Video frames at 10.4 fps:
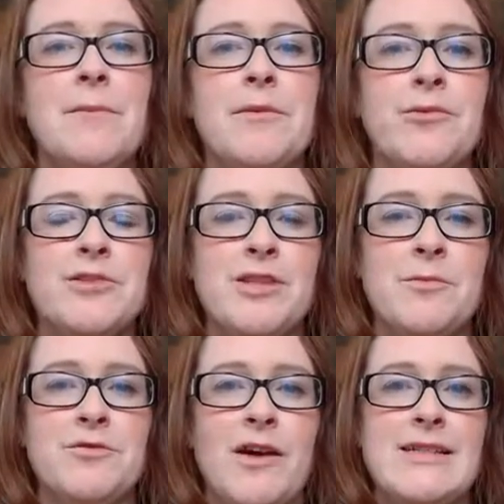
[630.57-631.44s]
but also
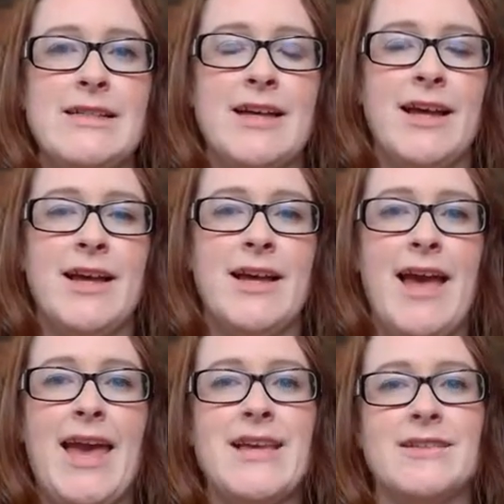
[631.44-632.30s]
providing
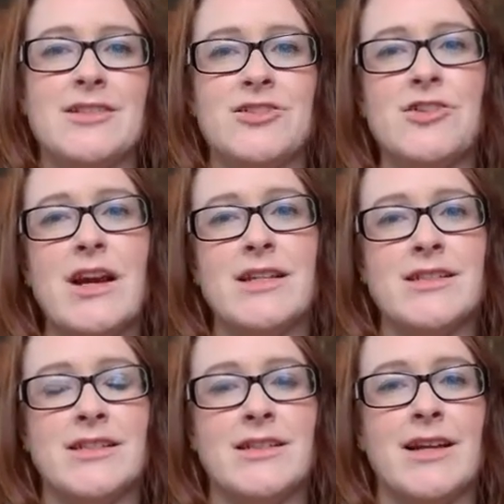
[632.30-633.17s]
a
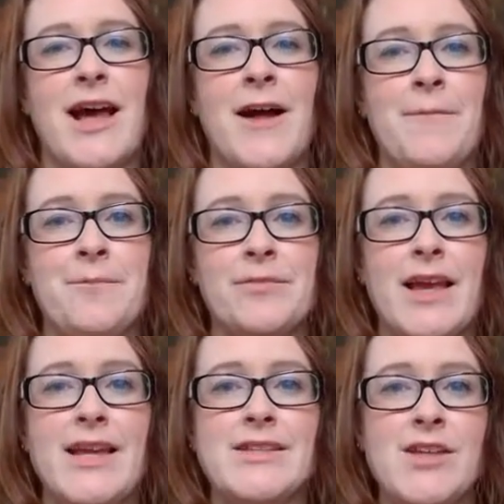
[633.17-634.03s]
distraction
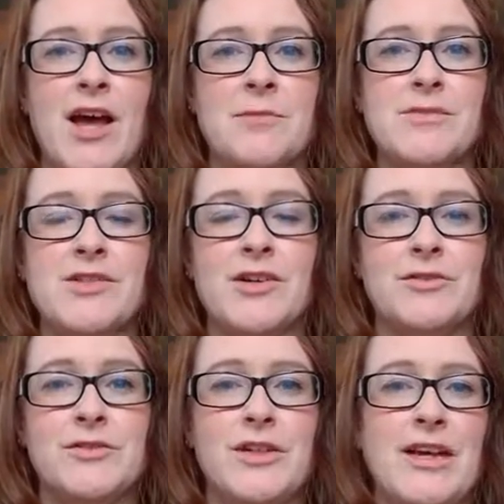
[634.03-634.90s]
in terms
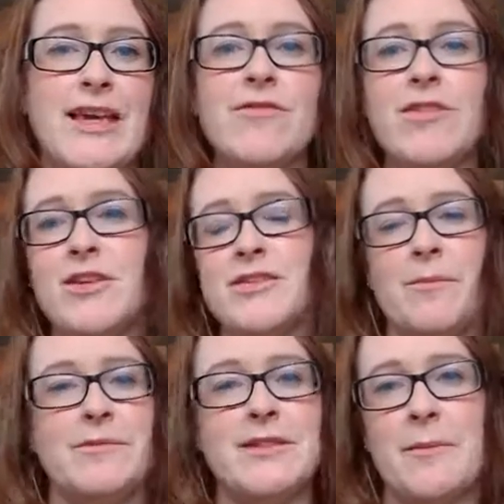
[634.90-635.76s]
of giving you
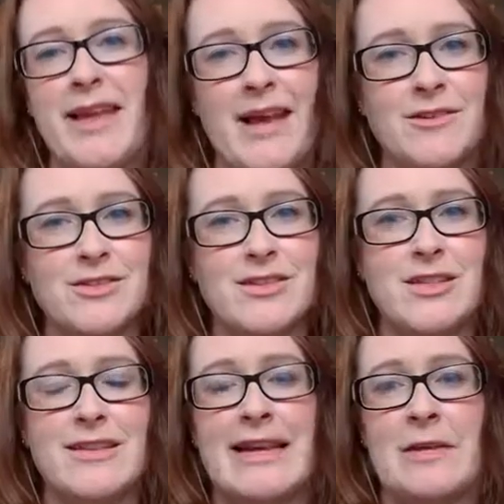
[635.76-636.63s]
something else
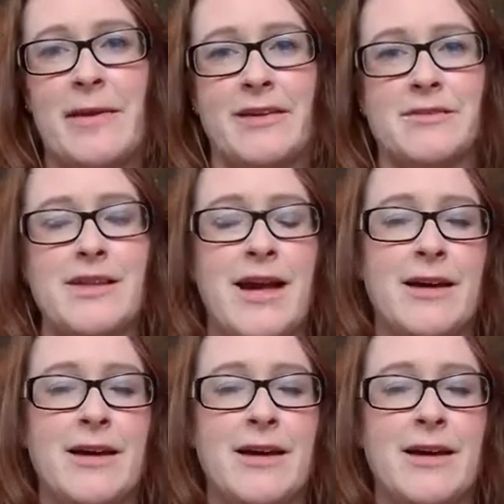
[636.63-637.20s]
to think about.